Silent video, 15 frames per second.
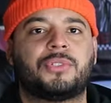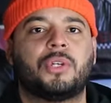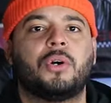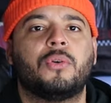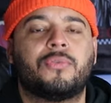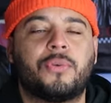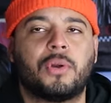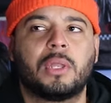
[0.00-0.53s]

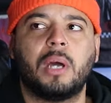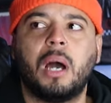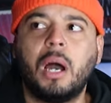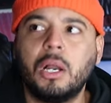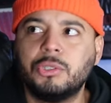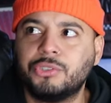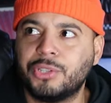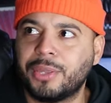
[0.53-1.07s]
so for the
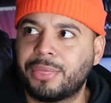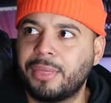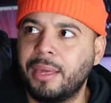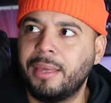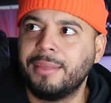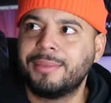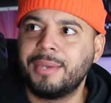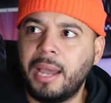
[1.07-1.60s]
hundredth
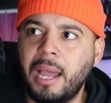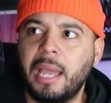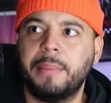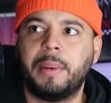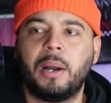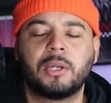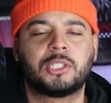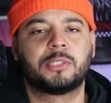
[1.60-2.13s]

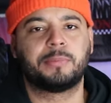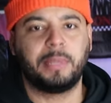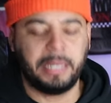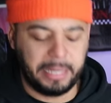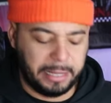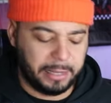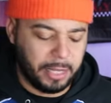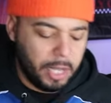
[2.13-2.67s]
time I'll
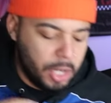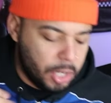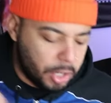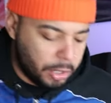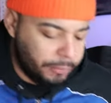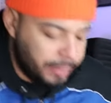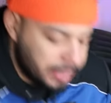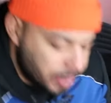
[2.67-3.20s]
explain.
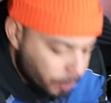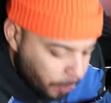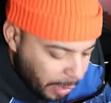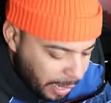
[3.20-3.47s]
The reason